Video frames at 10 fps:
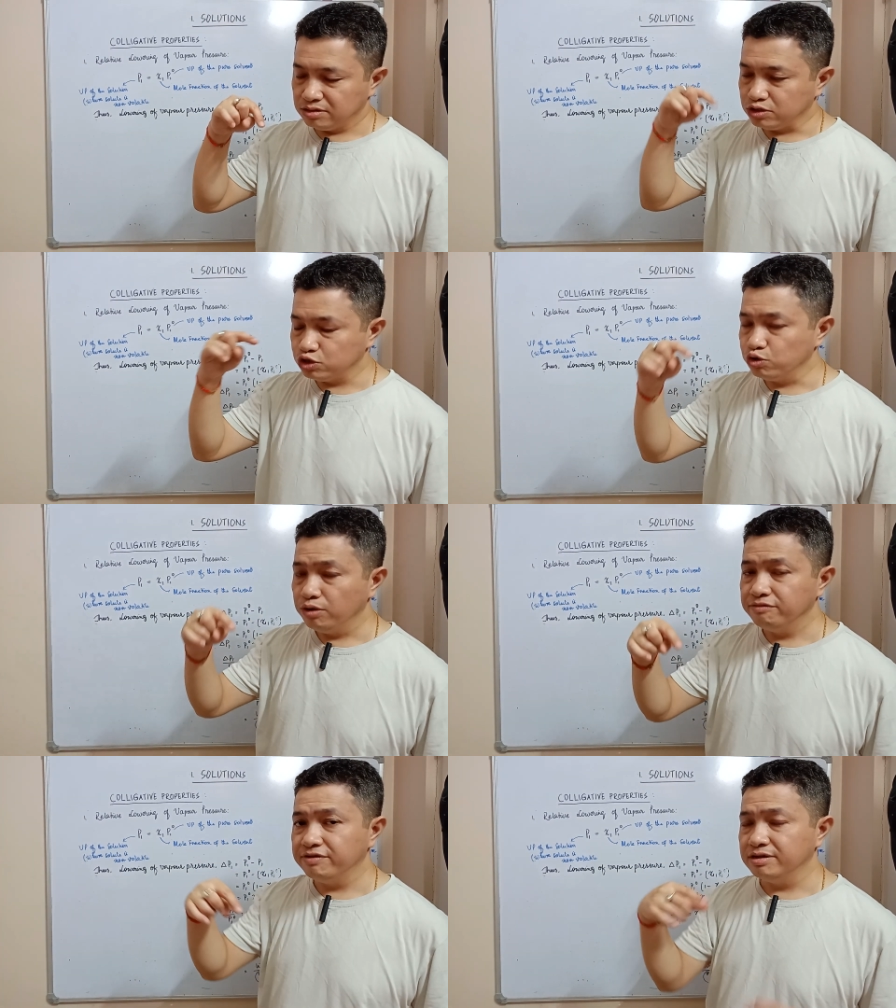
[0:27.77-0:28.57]

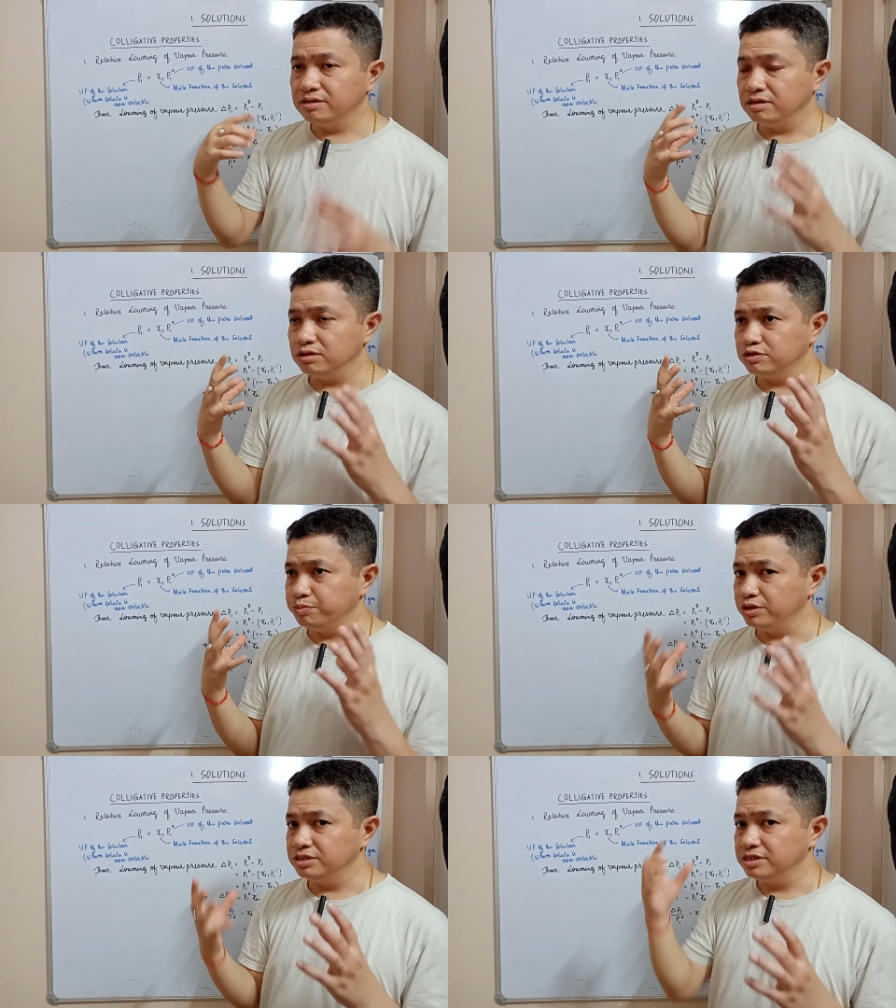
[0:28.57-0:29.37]
is
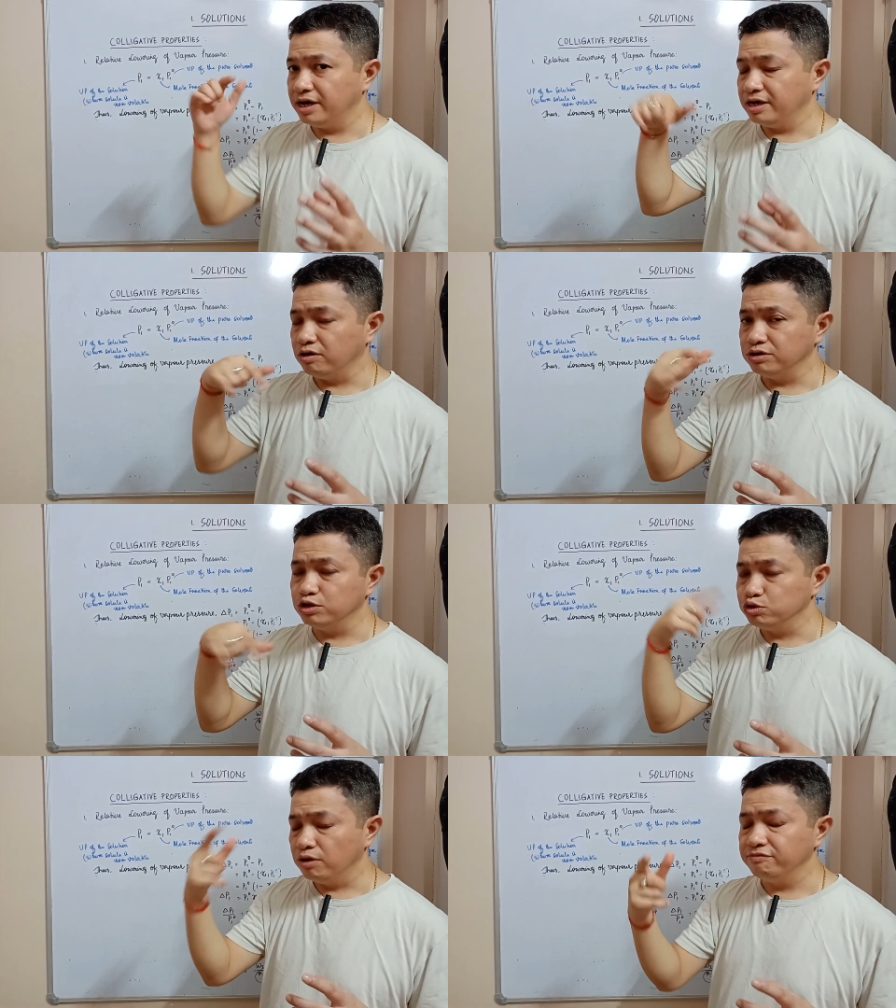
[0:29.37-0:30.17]
put inside or
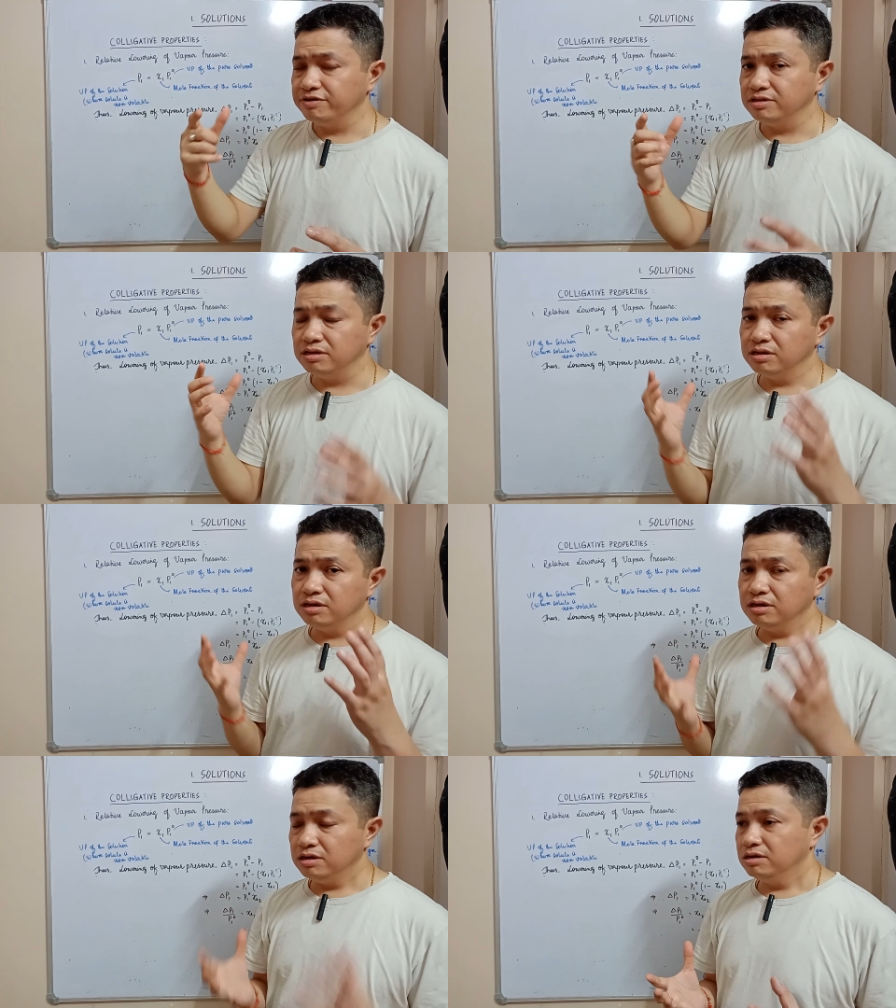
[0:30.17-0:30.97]
dissolve in
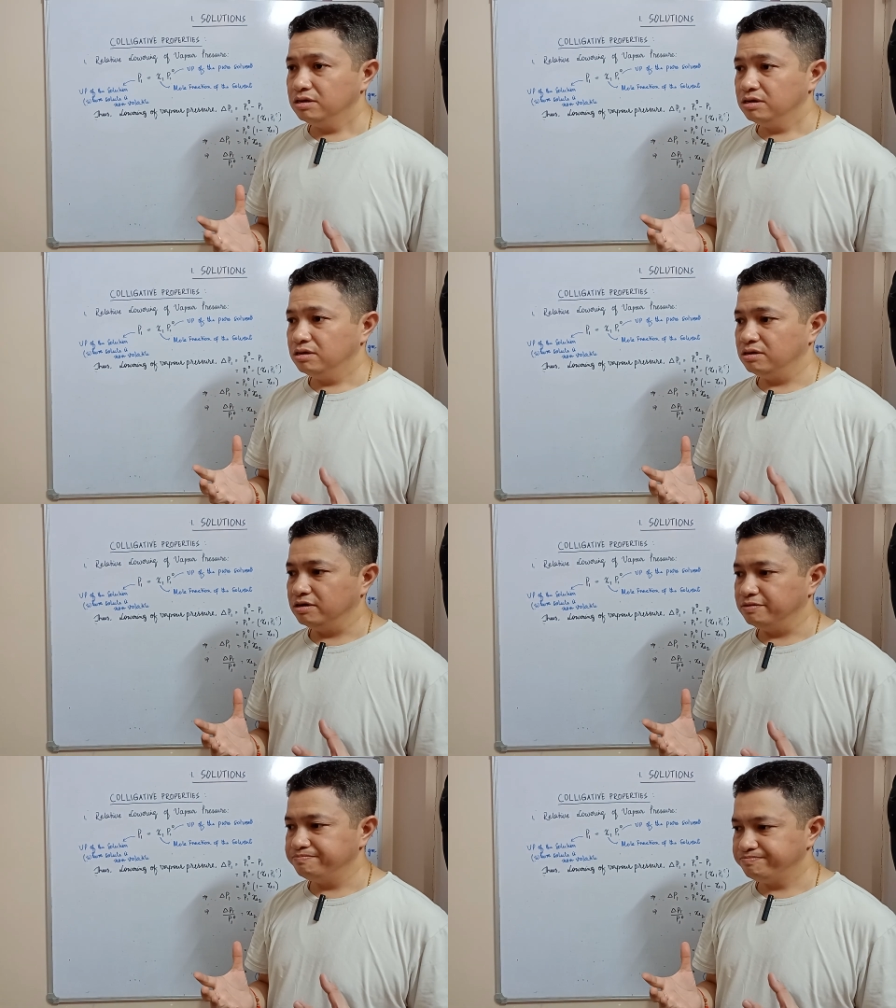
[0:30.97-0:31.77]

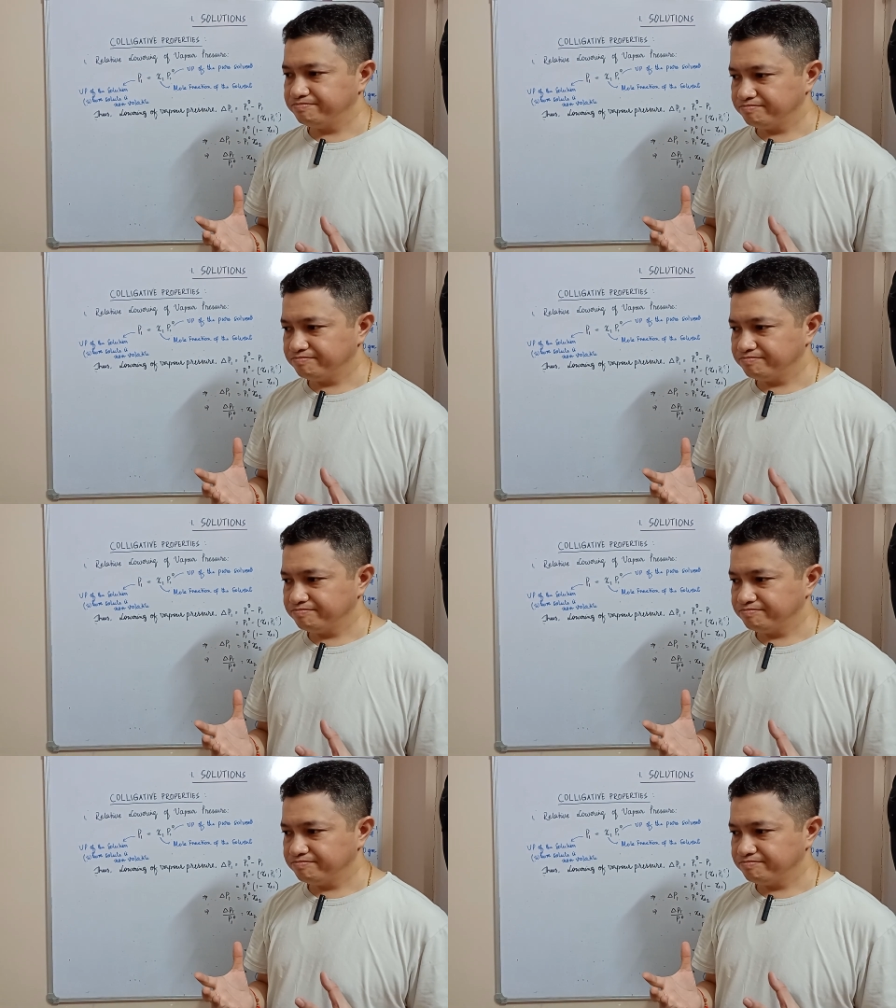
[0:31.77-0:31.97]
um,